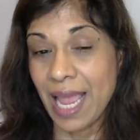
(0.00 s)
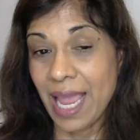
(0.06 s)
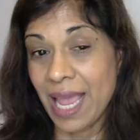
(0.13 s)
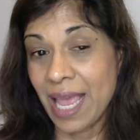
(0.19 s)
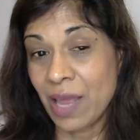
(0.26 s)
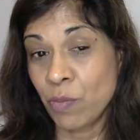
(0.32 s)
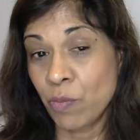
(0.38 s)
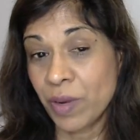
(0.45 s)

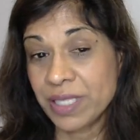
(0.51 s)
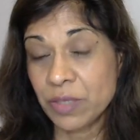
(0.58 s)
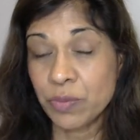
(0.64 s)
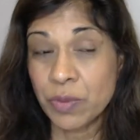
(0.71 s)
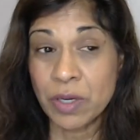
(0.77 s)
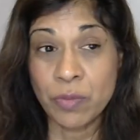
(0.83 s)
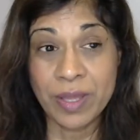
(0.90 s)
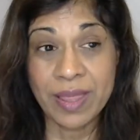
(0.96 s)
And
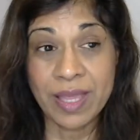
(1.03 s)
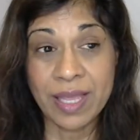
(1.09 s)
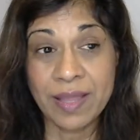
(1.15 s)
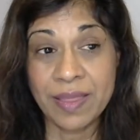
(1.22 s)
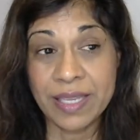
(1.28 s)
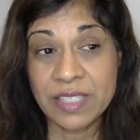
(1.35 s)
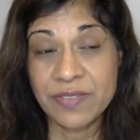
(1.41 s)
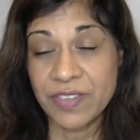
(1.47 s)
once we're
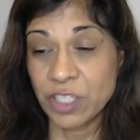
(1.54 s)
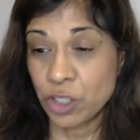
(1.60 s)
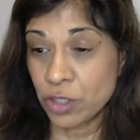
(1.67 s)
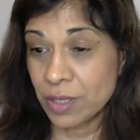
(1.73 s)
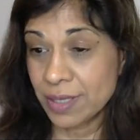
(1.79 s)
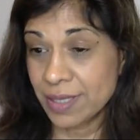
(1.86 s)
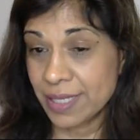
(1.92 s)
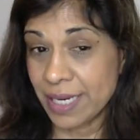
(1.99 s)
within this
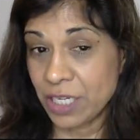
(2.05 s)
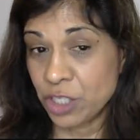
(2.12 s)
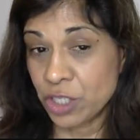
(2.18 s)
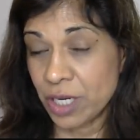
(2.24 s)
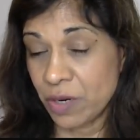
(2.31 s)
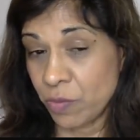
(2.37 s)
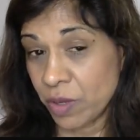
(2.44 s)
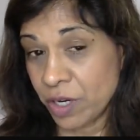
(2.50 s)

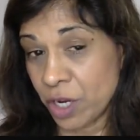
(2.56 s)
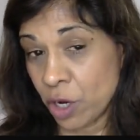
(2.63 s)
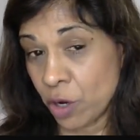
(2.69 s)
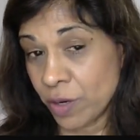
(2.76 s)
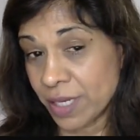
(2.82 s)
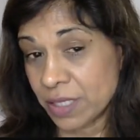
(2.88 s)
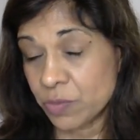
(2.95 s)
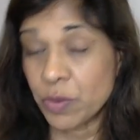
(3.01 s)
visualization, and we'll
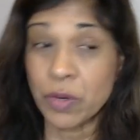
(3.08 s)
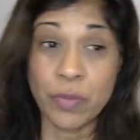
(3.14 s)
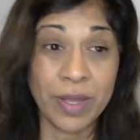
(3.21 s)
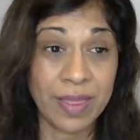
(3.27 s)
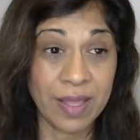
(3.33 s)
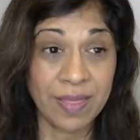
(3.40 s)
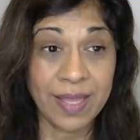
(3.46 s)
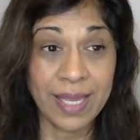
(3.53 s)
know because we're
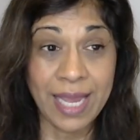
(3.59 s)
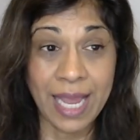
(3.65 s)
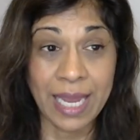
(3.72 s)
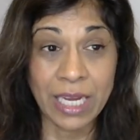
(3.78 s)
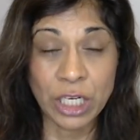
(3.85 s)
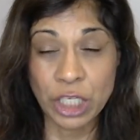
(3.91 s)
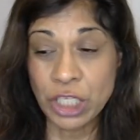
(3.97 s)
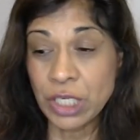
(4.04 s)
within the
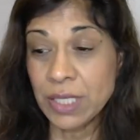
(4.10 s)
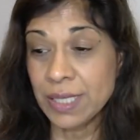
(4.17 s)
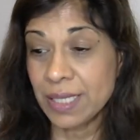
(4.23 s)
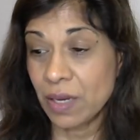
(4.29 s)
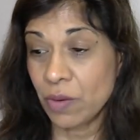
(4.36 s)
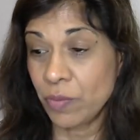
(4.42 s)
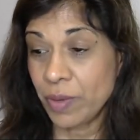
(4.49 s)
anchors,